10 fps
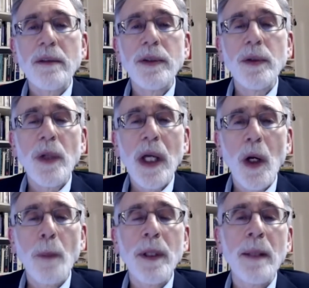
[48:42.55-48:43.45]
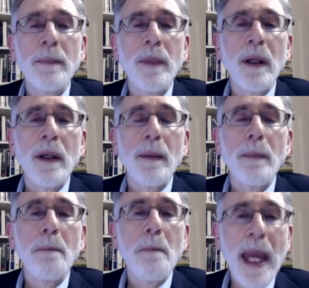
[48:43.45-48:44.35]
to help him
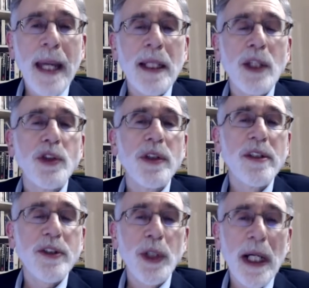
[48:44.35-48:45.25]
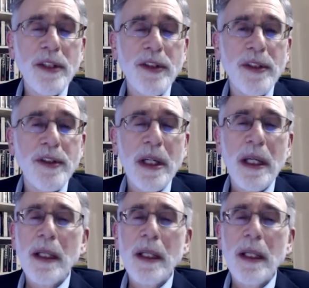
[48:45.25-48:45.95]
manage this crisis.